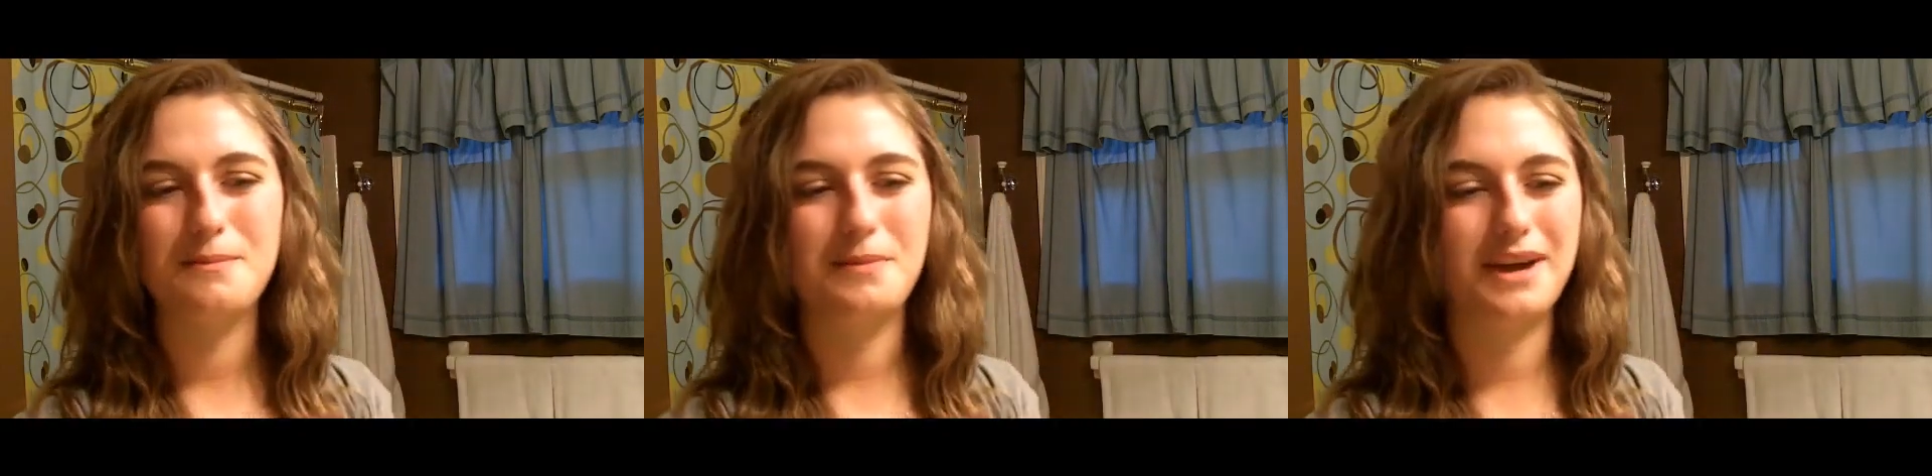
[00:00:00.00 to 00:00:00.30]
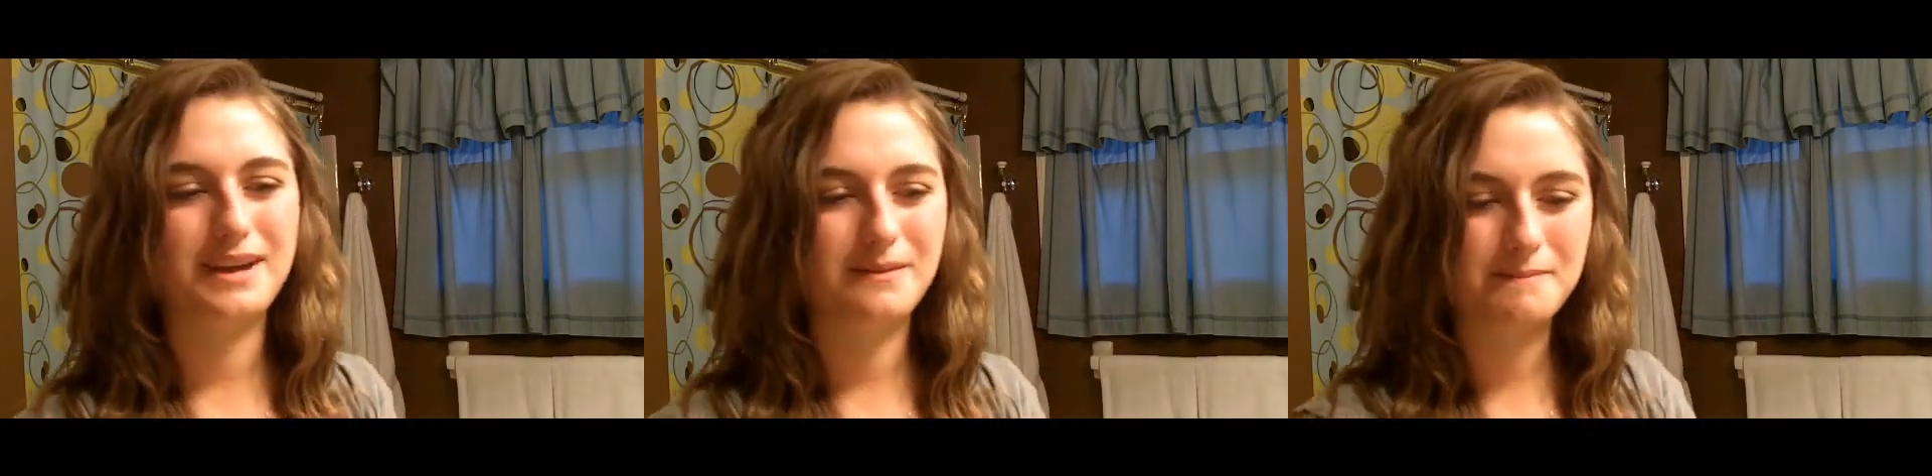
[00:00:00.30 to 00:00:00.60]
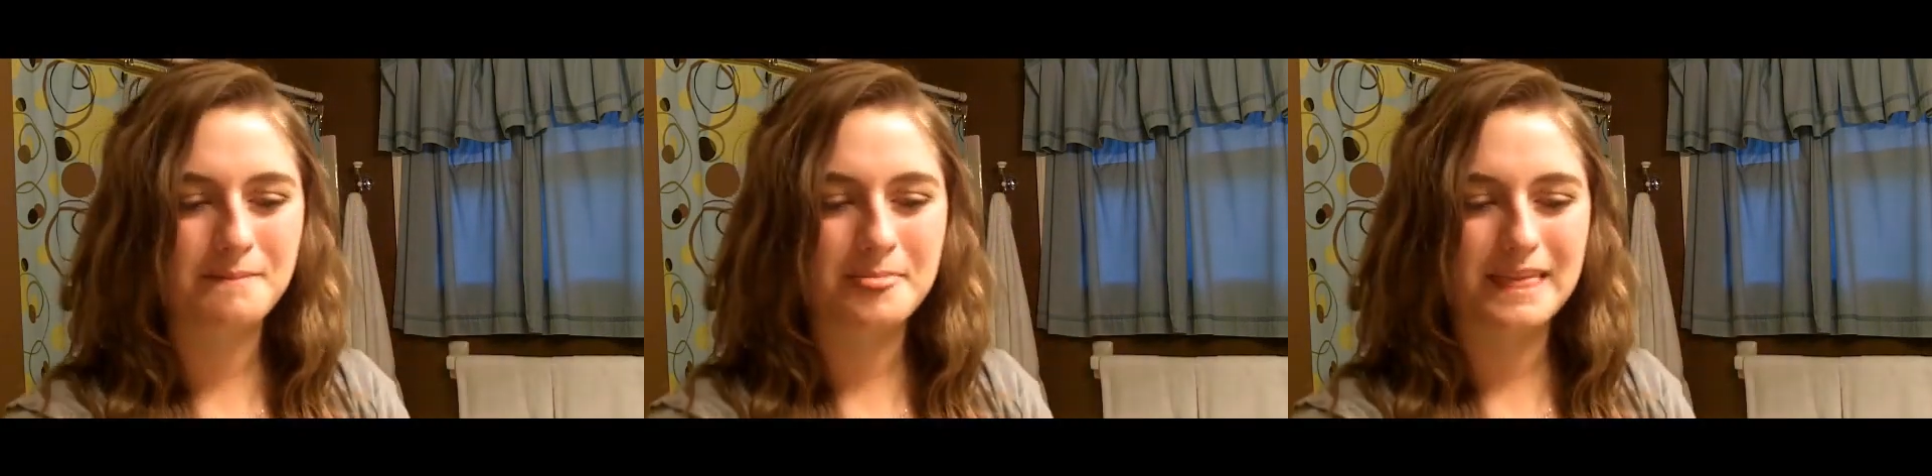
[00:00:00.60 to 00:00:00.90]
But
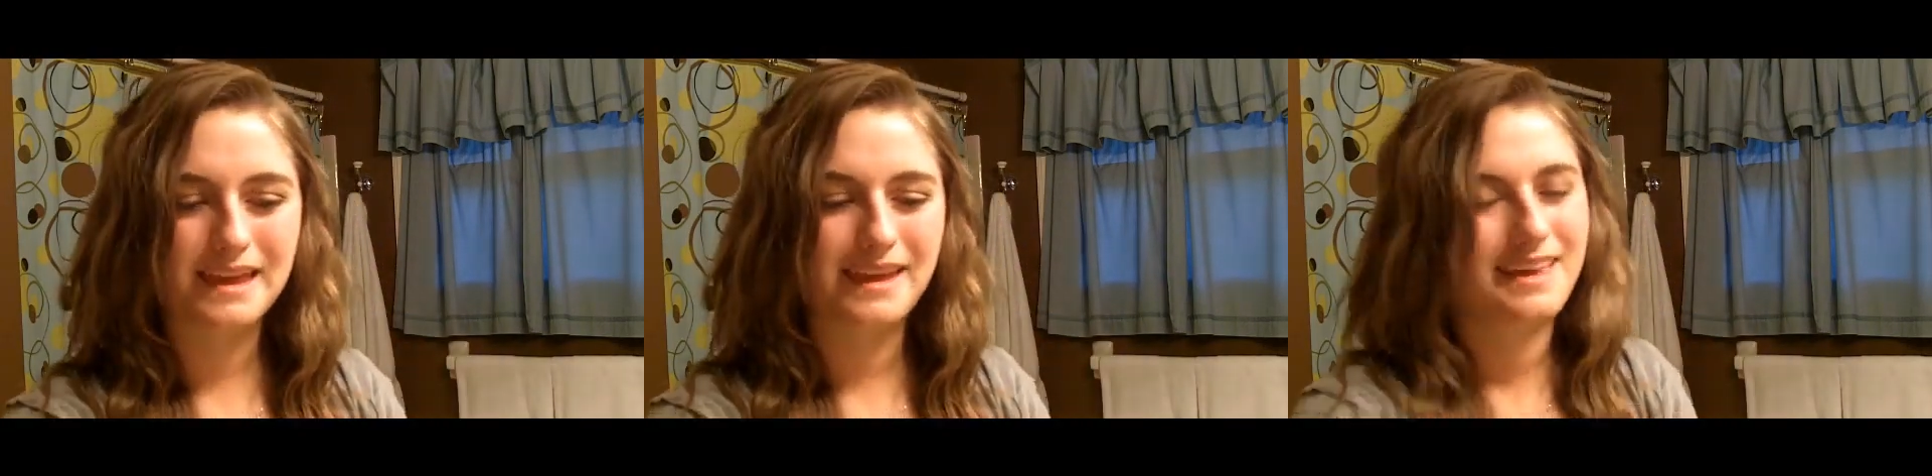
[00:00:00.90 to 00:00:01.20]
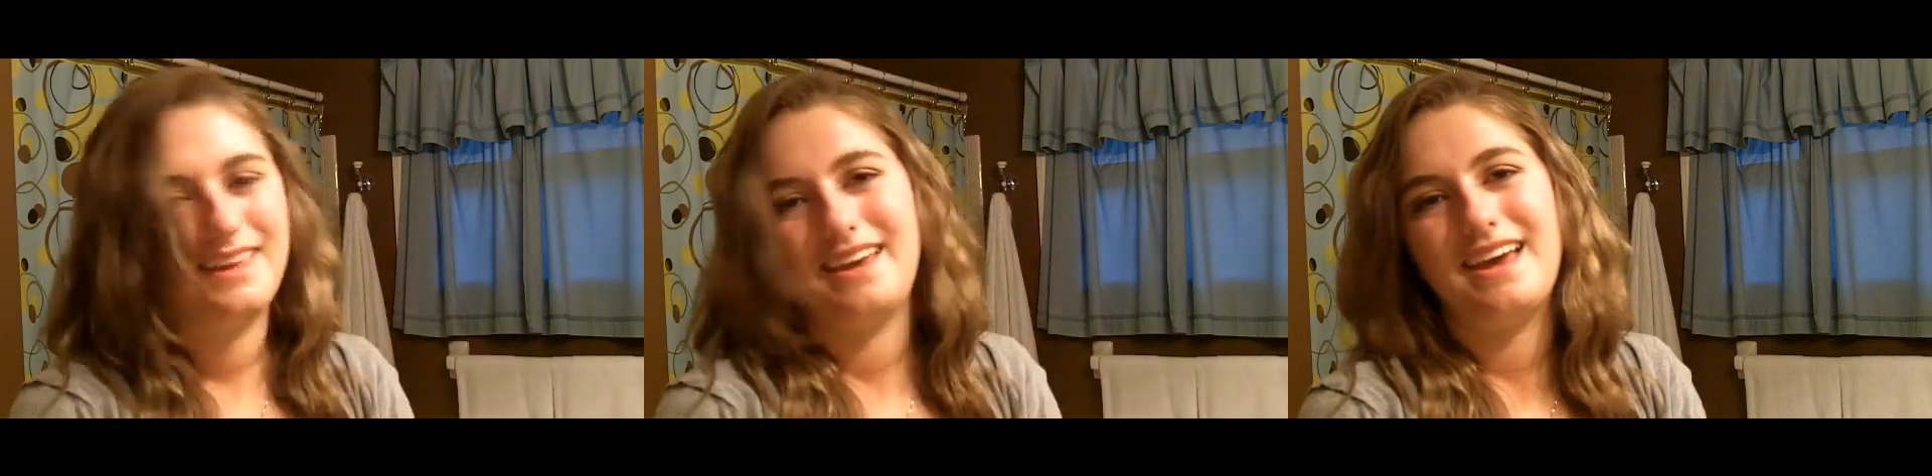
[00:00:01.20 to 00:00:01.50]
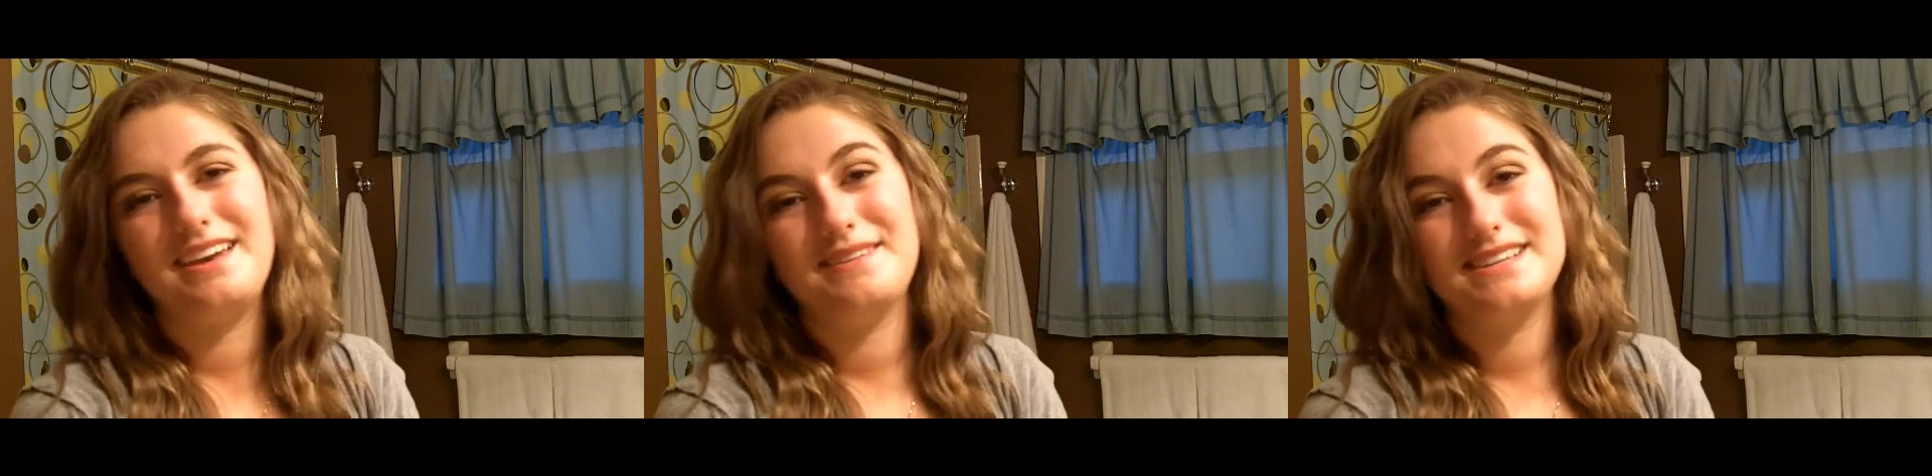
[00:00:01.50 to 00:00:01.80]

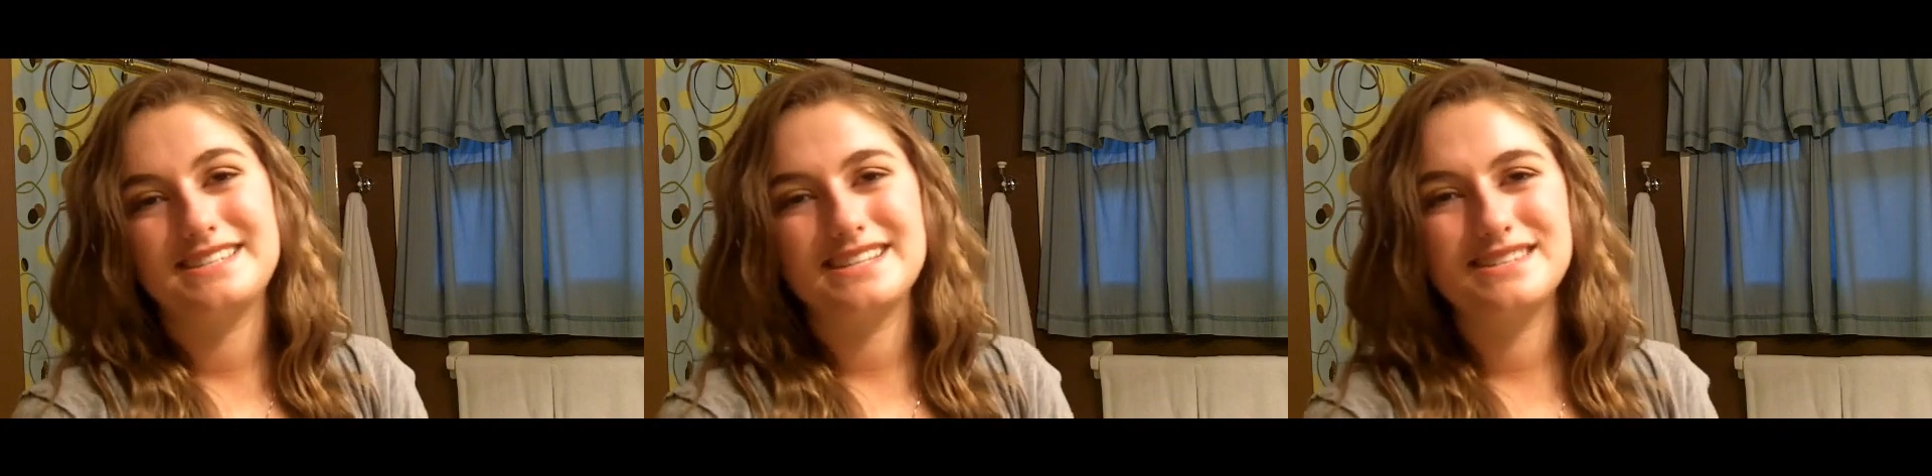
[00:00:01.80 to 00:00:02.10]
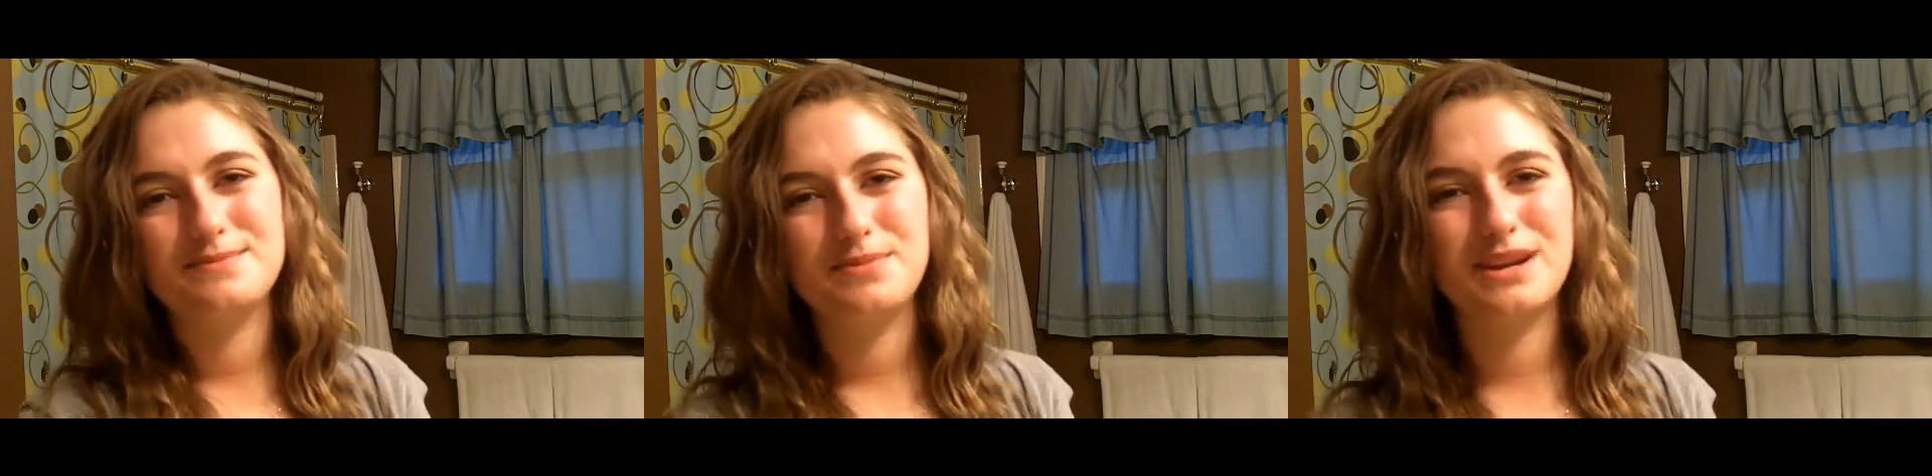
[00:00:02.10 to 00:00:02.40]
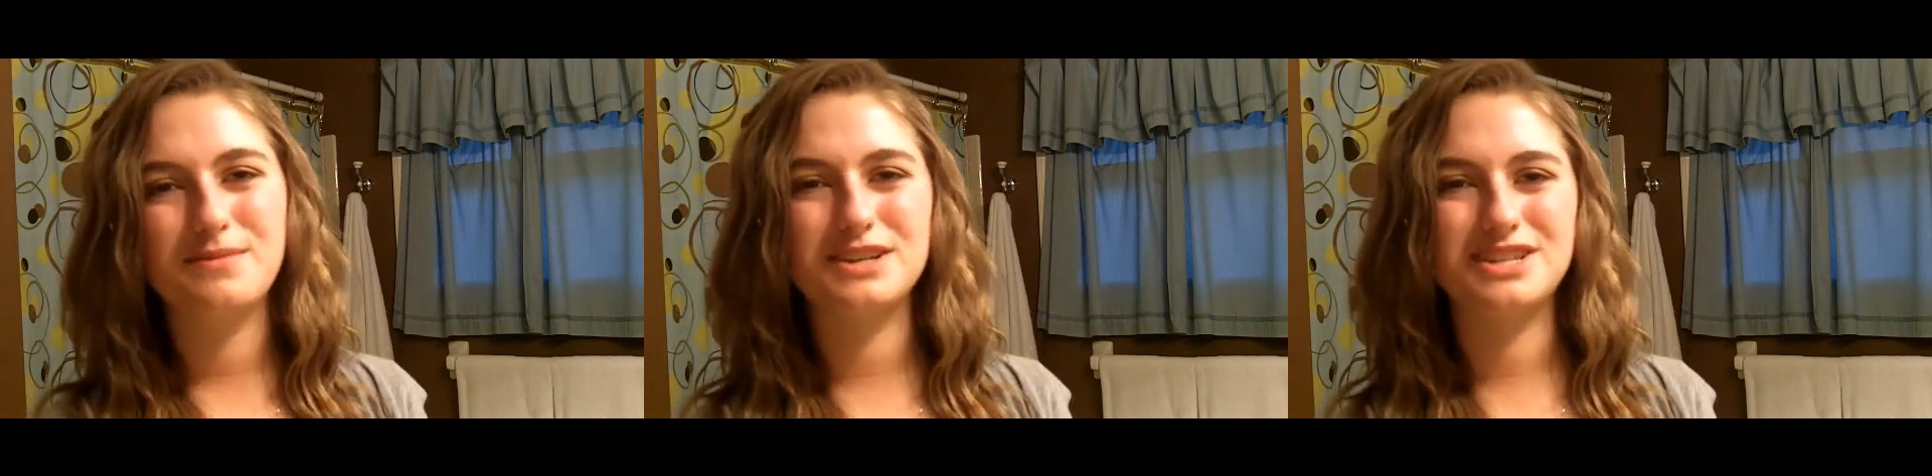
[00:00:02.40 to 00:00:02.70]
anyways, that's
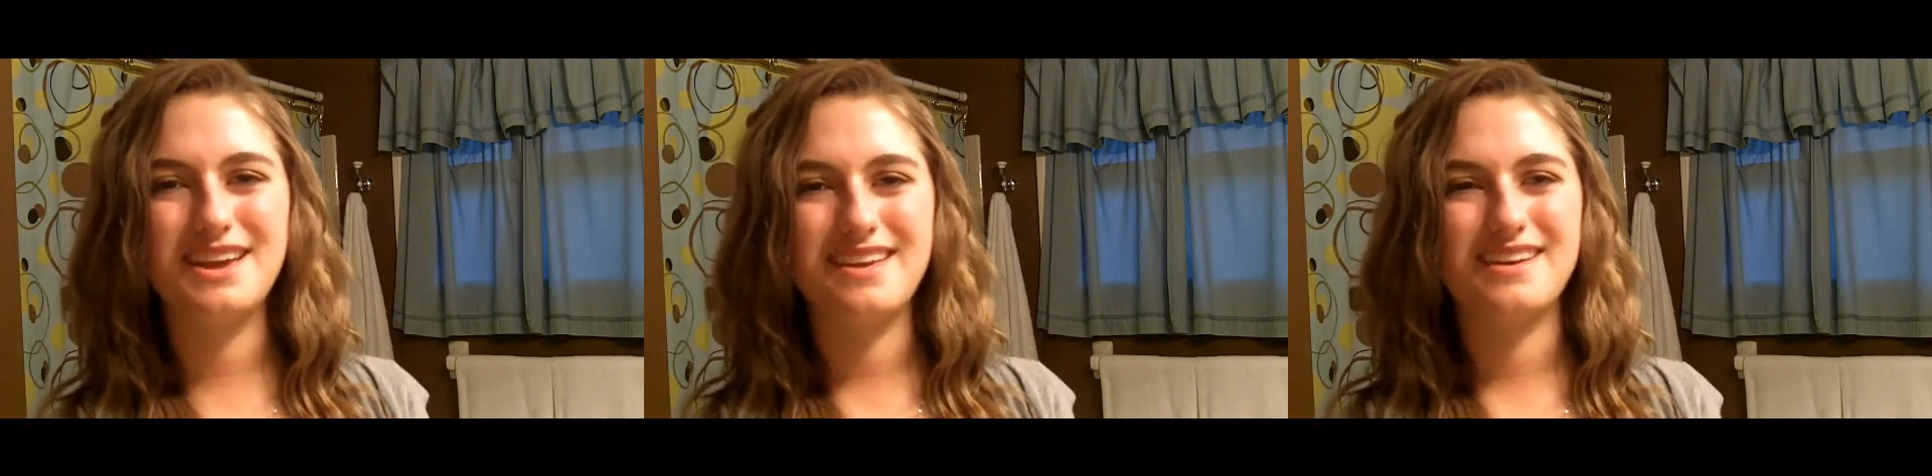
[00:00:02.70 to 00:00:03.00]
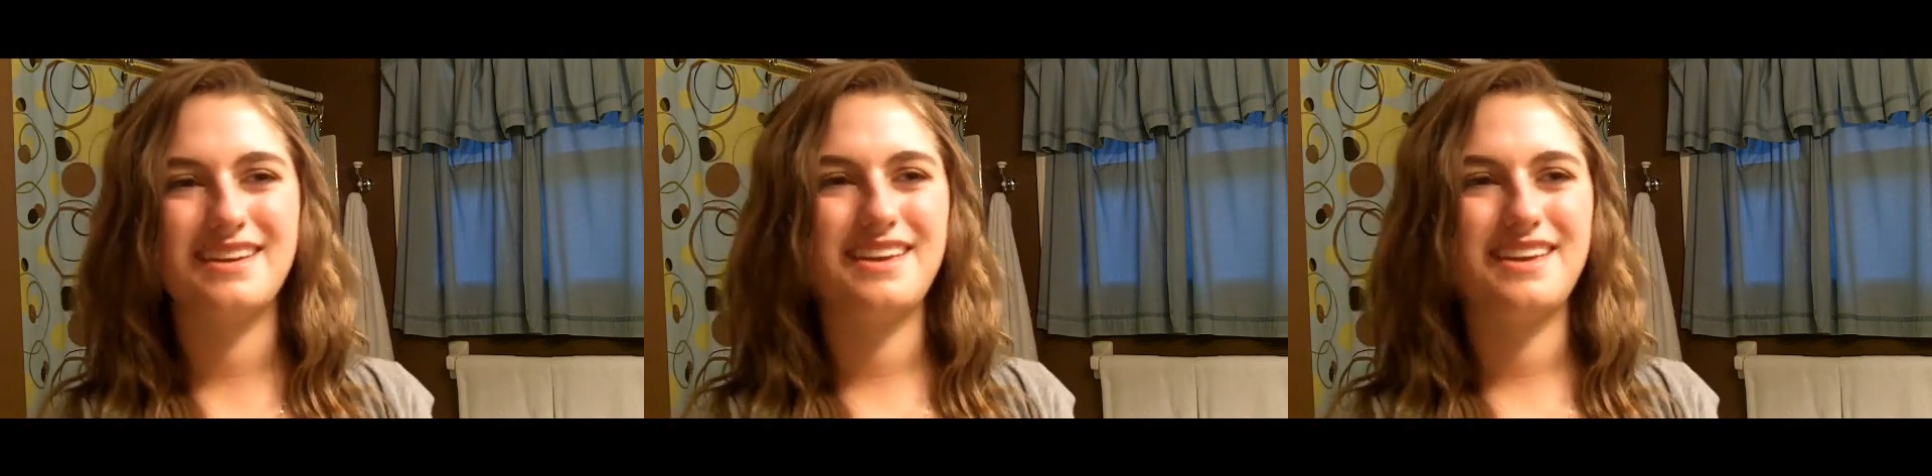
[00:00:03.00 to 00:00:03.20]
pretty much it.